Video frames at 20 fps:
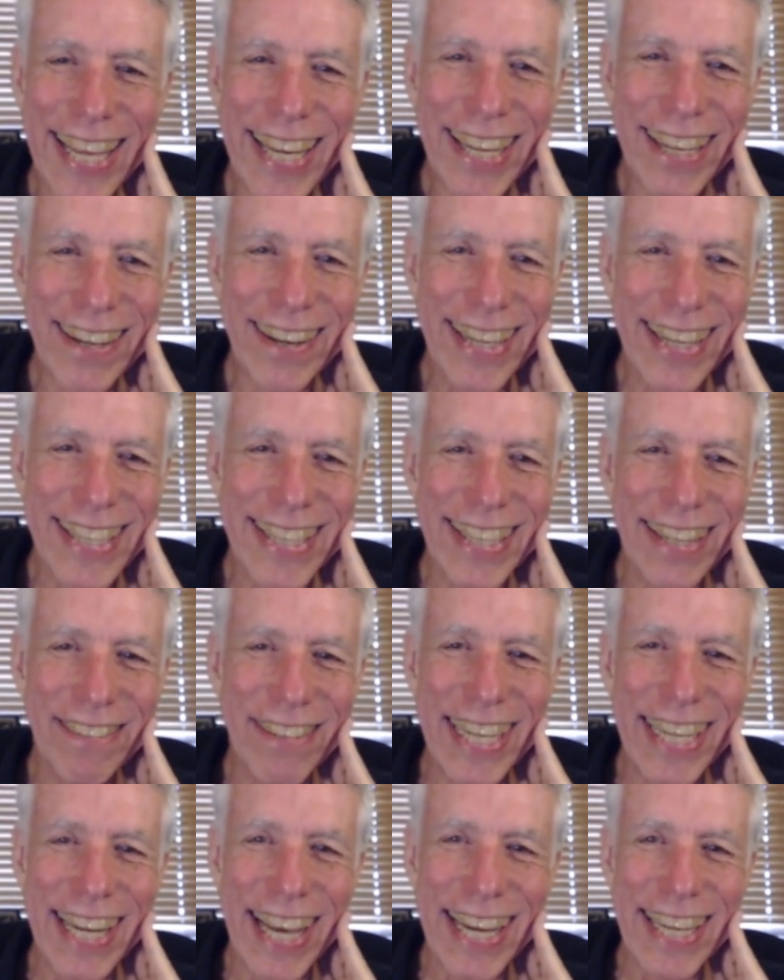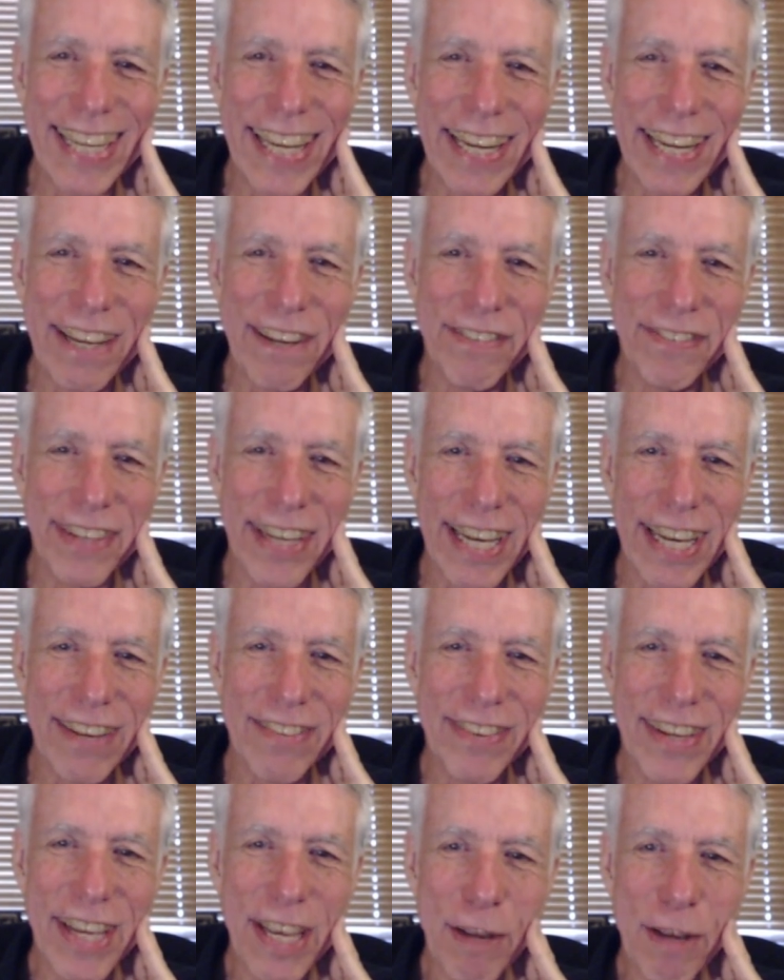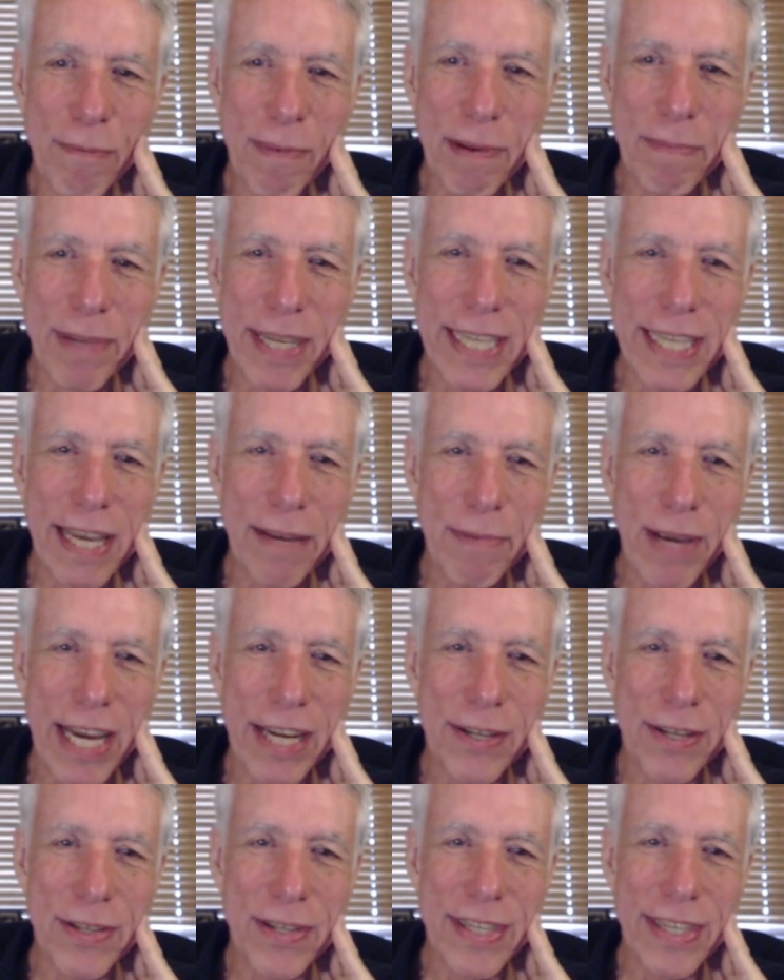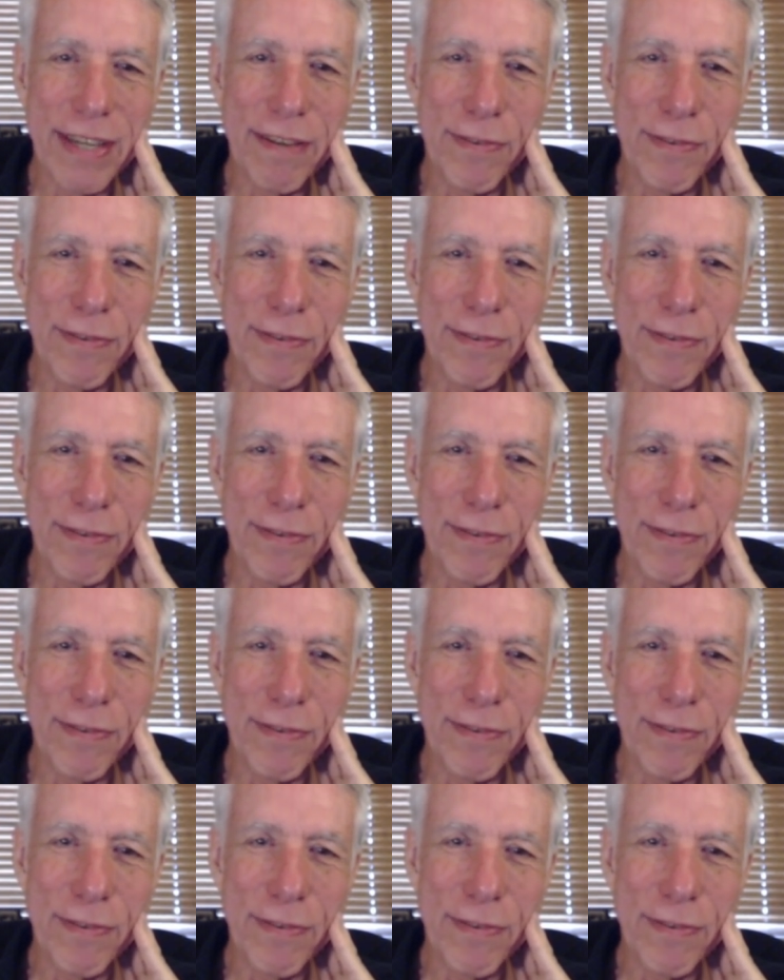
Right, 79 to 85. My mid-game accuracy,